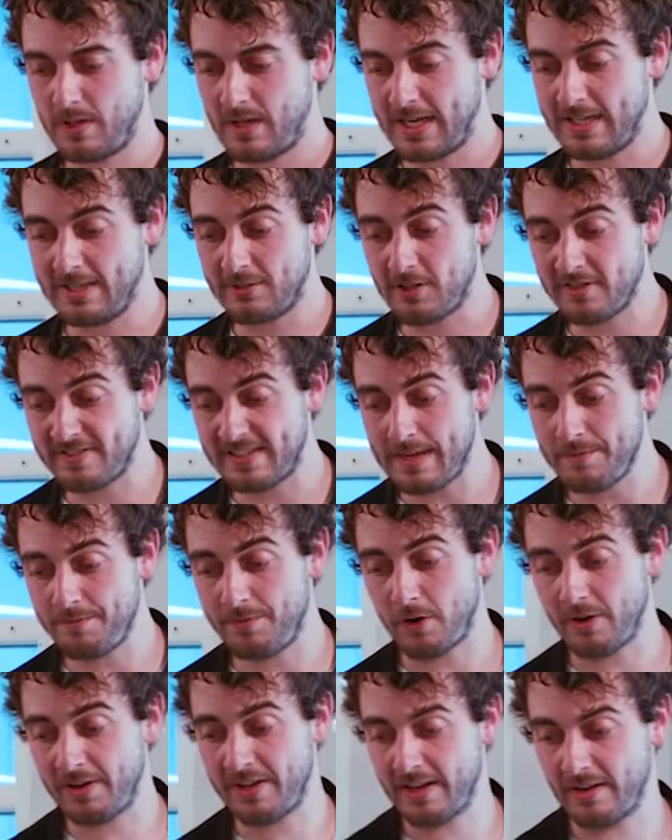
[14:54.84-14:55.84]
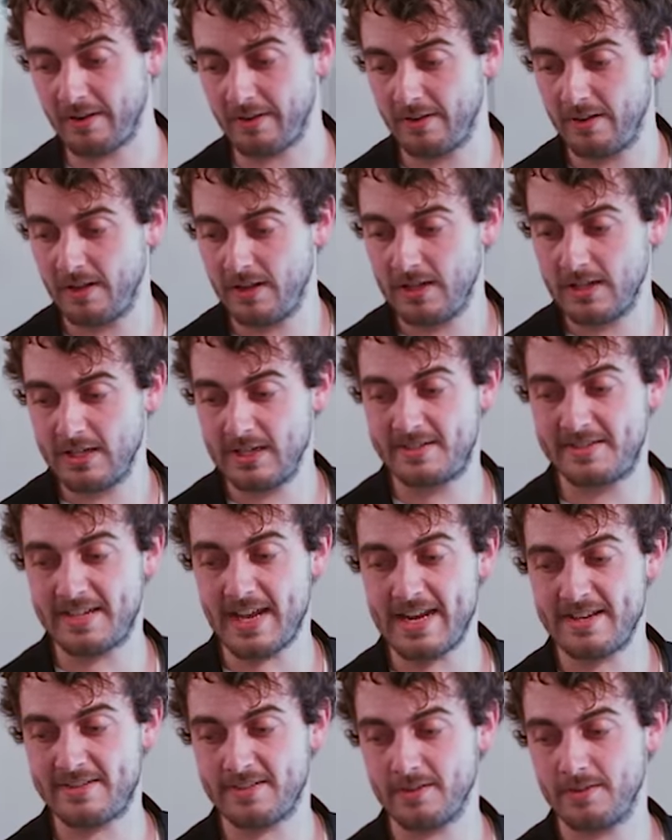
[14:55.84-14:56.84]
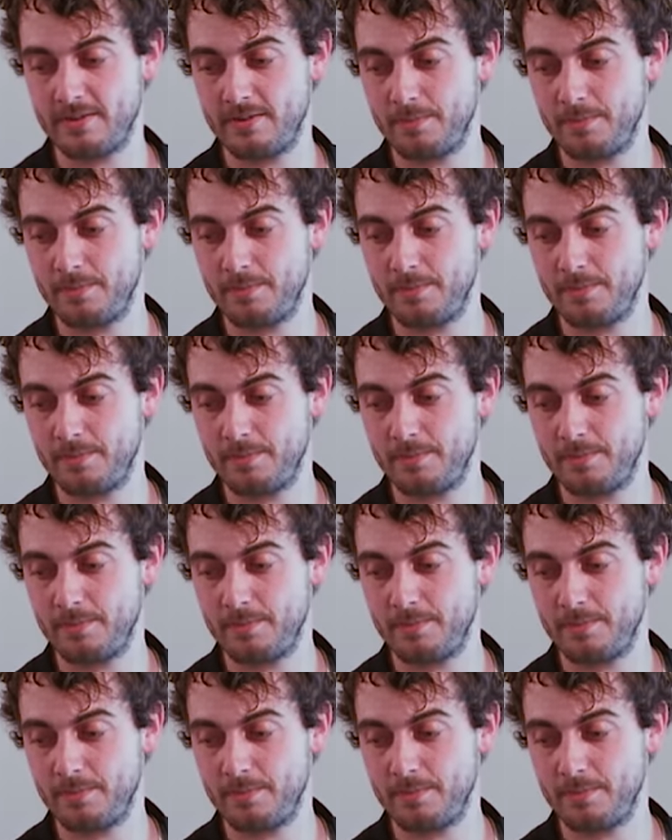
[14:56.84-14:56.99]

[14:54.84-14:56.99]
And it's the same for here. It says,